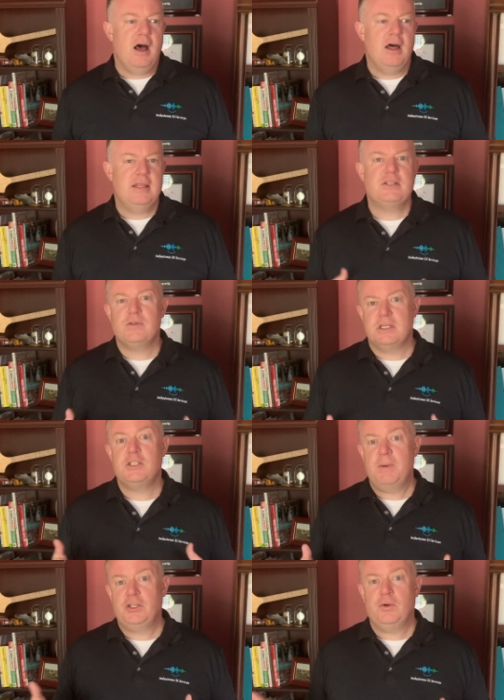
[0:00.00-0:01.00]
This was a
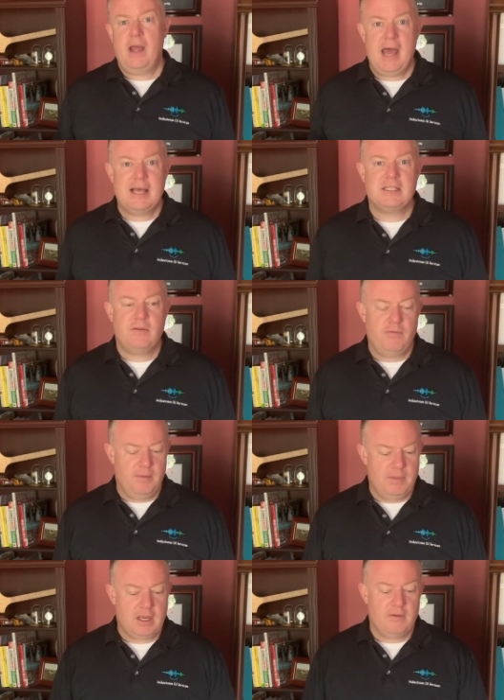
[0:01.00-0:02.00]
special ask
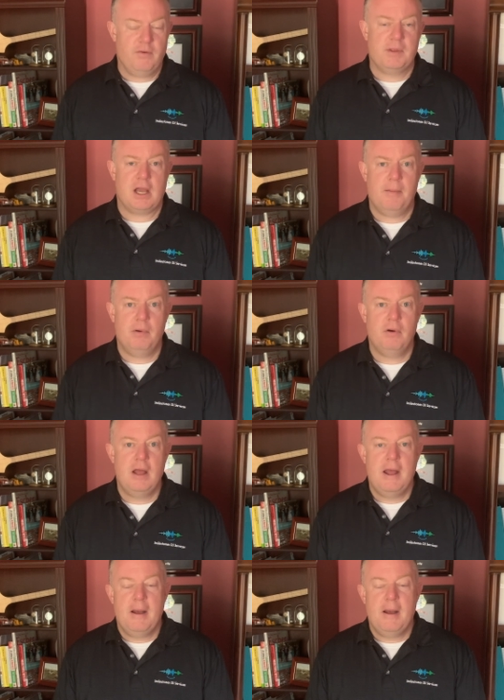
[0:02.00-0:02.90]
from the couple,